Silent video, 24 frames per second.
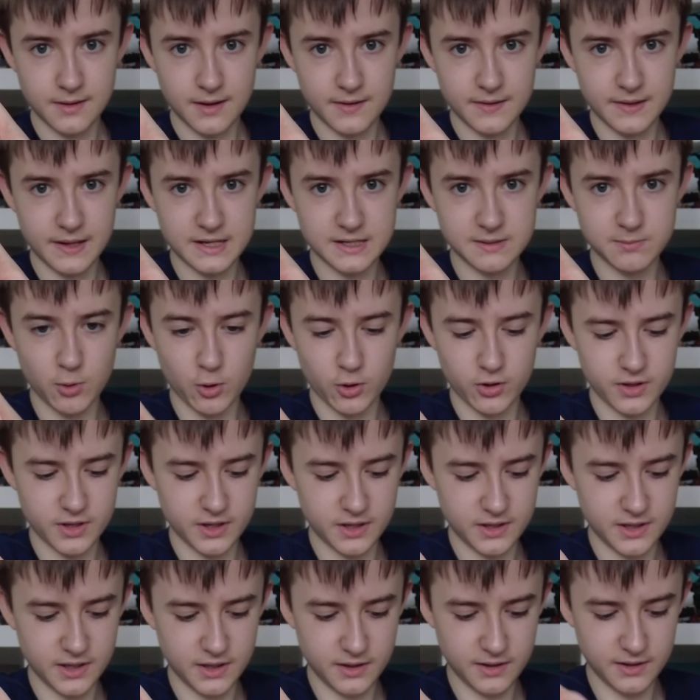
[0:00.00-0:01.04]
And there's the
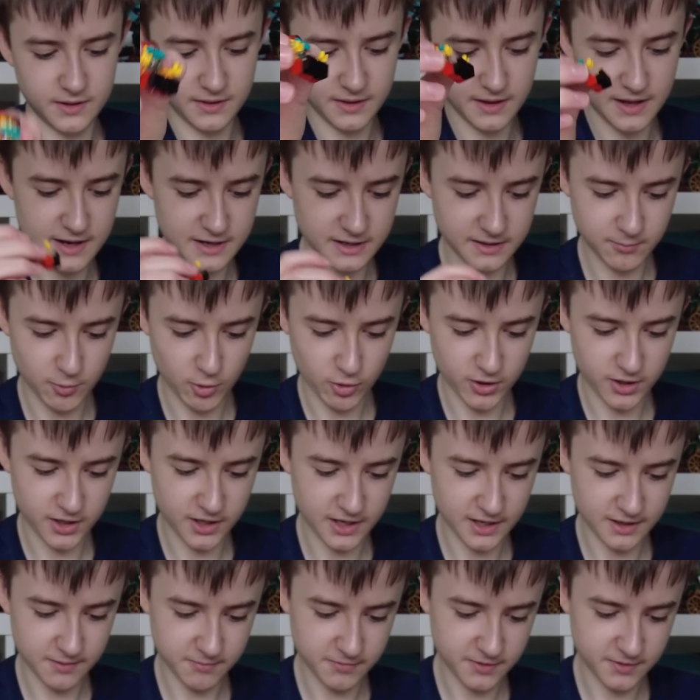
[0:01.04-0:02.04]
Monkie Kid